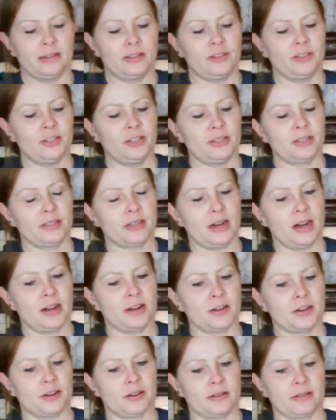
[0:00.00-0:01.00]
just
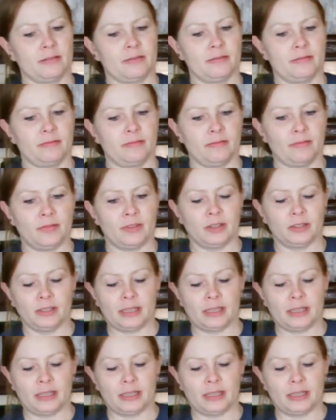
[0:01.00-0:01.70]
under the